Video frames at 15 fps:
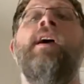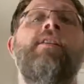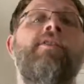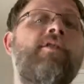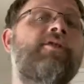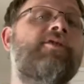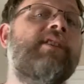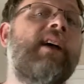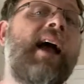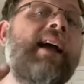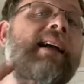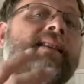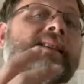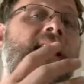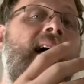There's
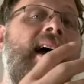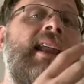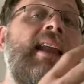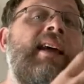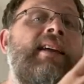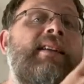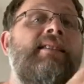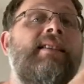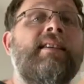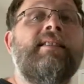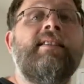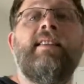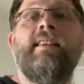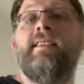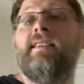science that says
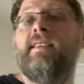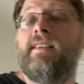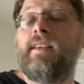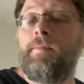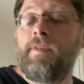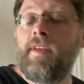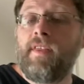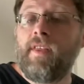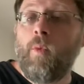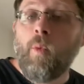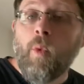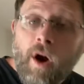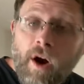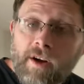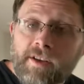that this is something that
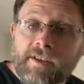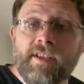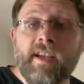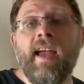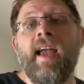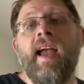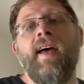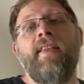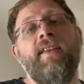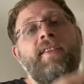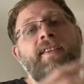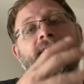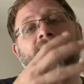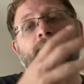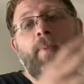works and that
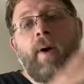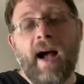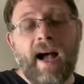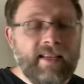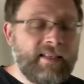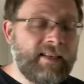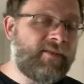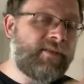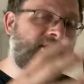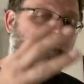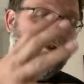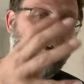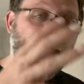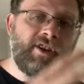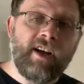this is positive and it's
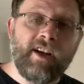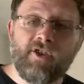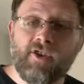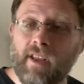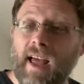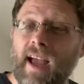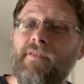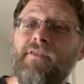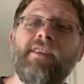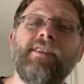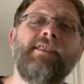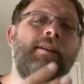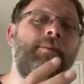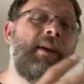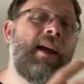going to change your life and it's
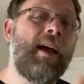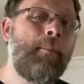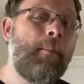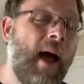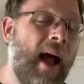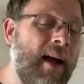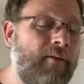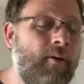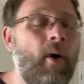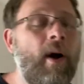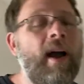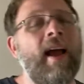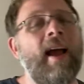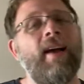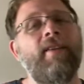going to be impactful.
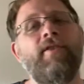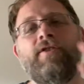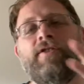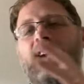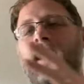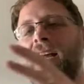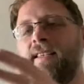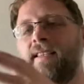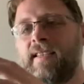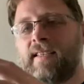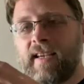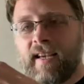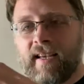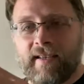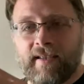And there's science that
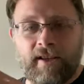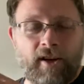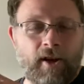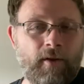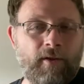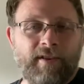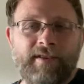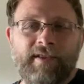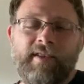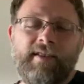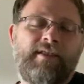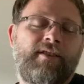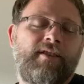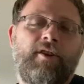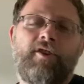says, you know, this
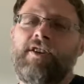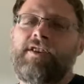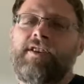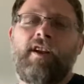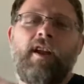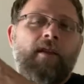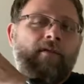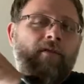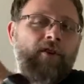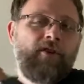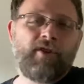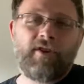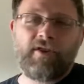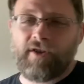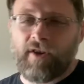is just another
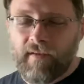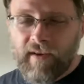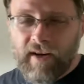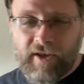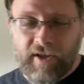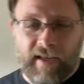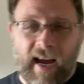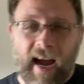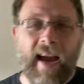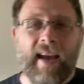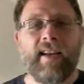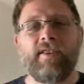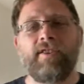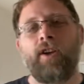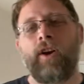version of the starvation diet
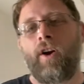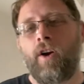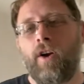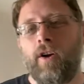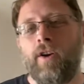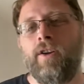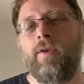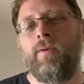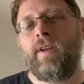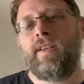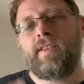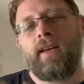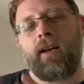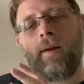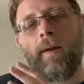and it's going to hurt you and
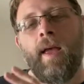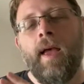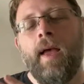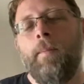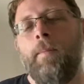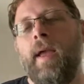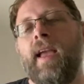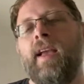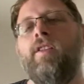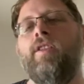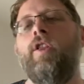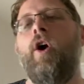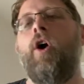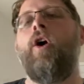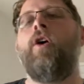it's going to make
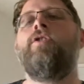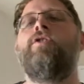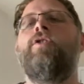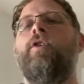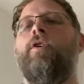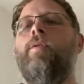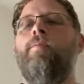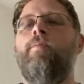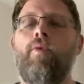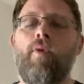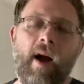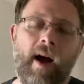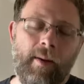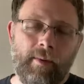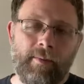long term
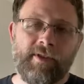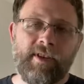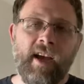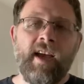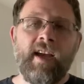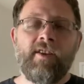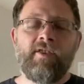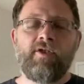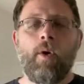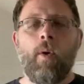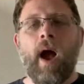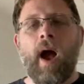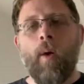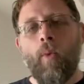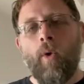problems. So
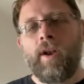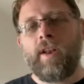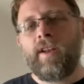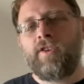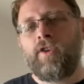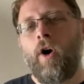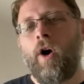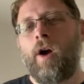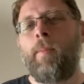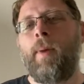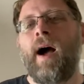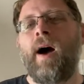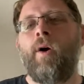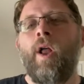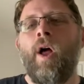I wanted to talk
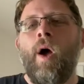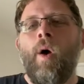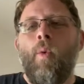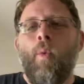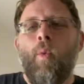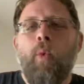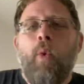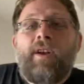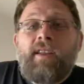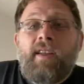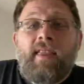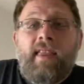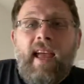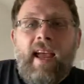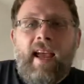about what to
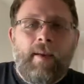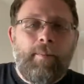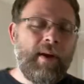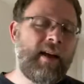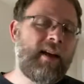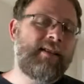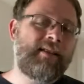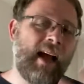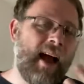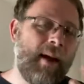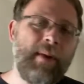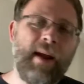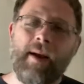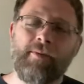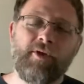think because I
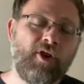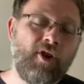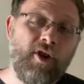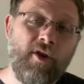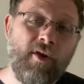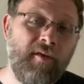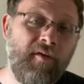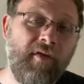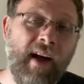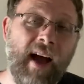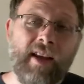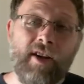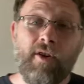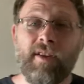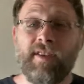mean, I'm sure you can
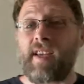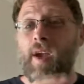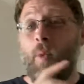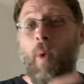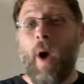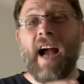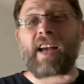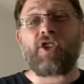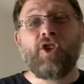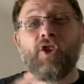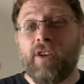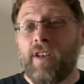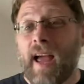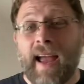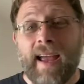find, you can say, why
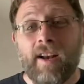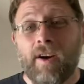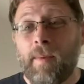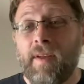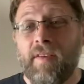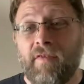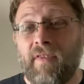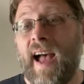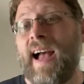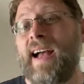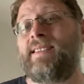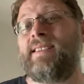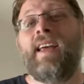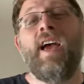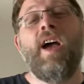shouldn't I intermittent
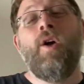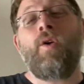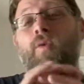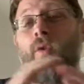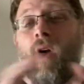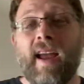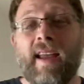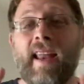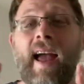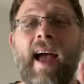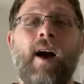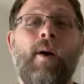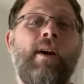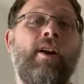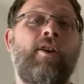fast? right
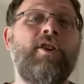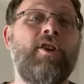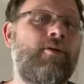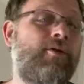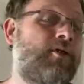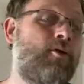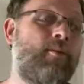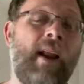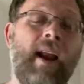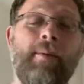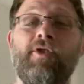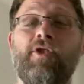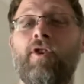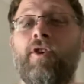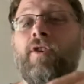now on YouTube, and I'm
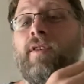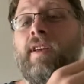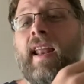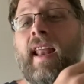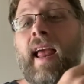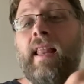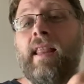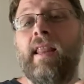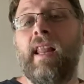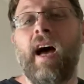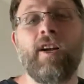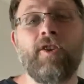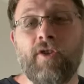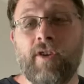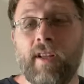sure you'd get a
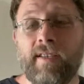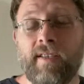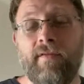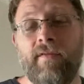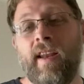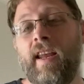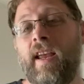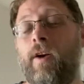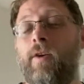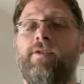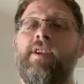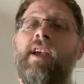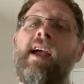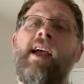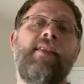laundry list of videos
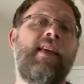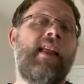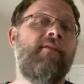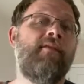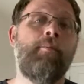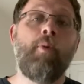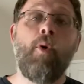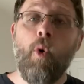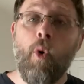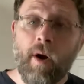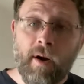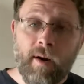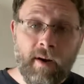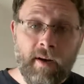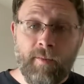that have
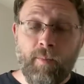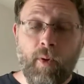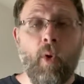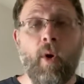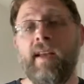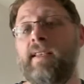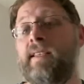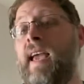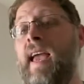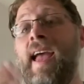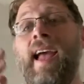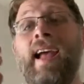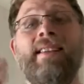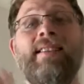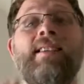important points,
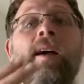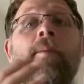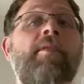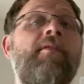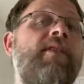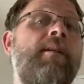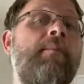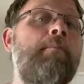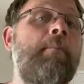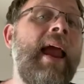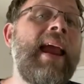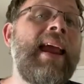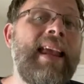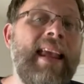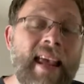and some of them
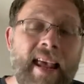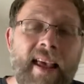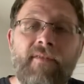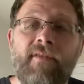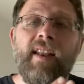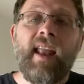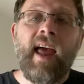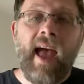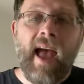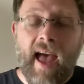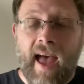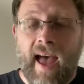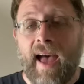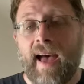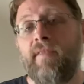may even
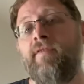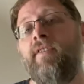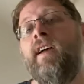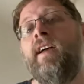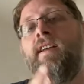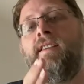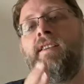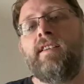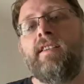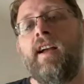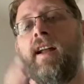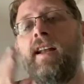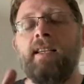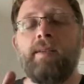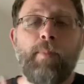have
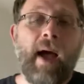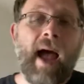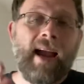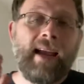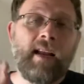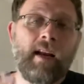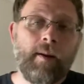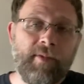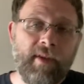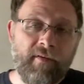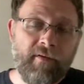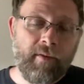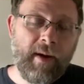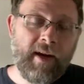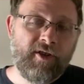studies backing up the
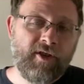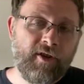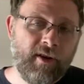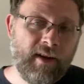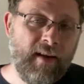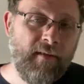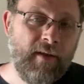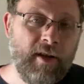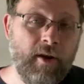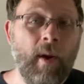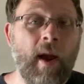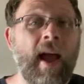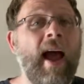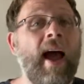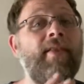information they're giving you.
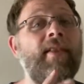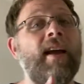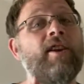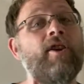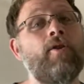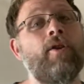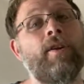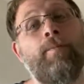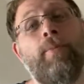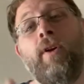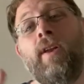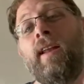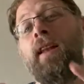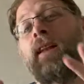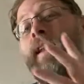And then you could
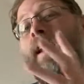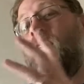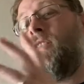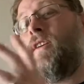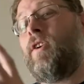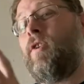put in the